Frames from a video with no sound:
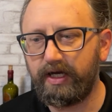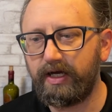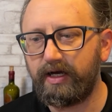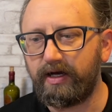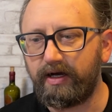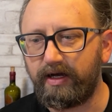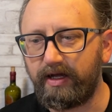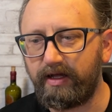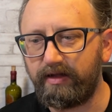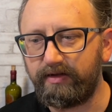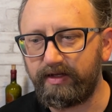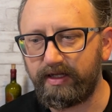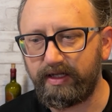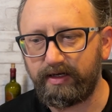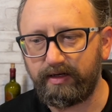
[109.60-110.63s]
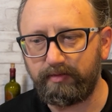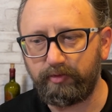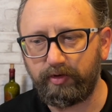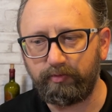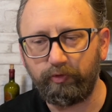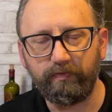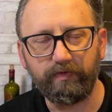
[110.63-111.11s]
And then I'm going
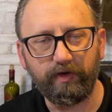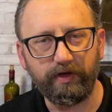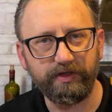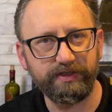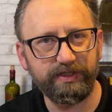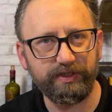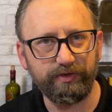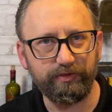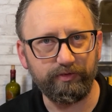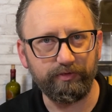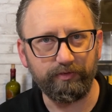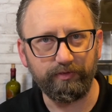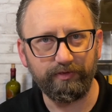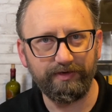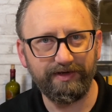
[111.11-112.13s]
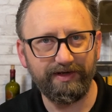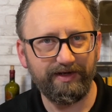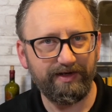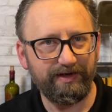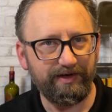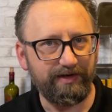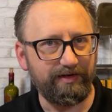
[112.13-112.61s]
to move on to
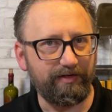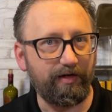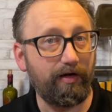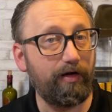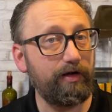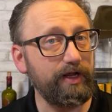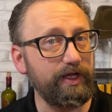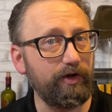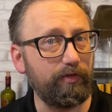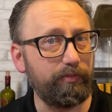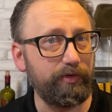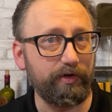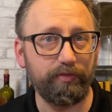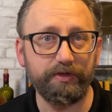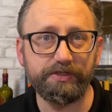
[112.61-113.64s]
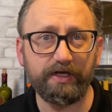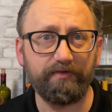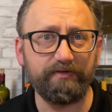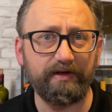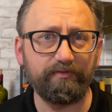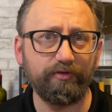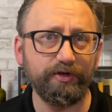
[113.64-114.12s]
an audio book, which I've
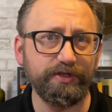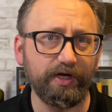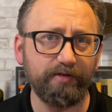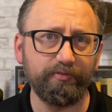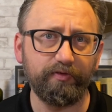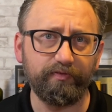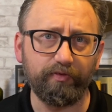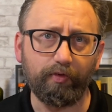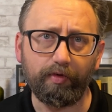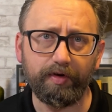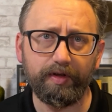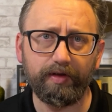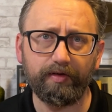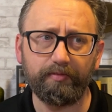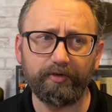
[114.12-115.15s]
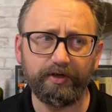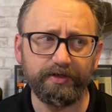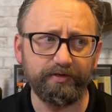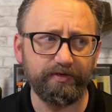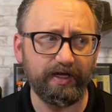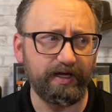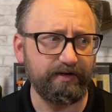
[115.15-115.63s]
never done before. So I'm going to
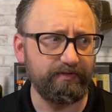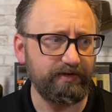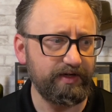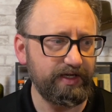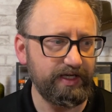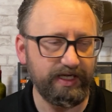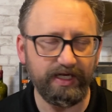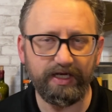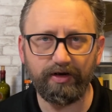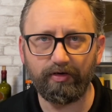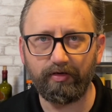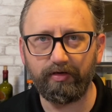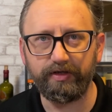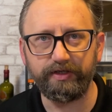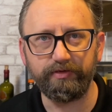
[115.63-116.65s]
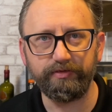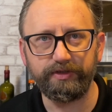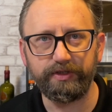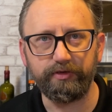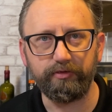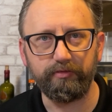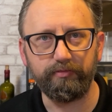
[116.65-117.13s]
do that here on
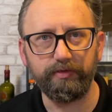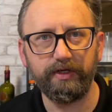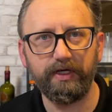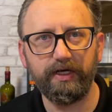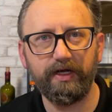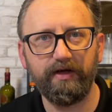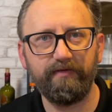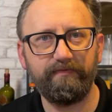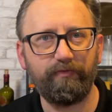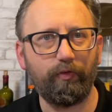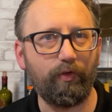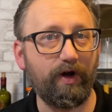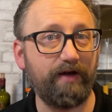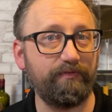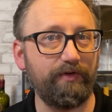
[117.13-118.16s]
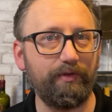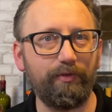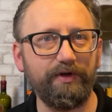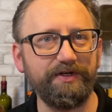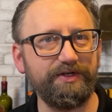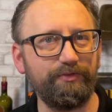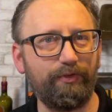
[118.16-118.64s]
YouTube for
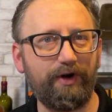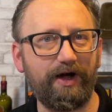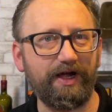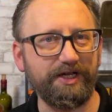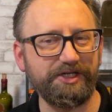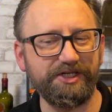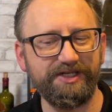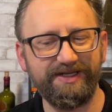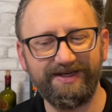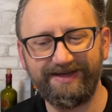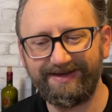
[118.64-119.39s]
everyone to watch.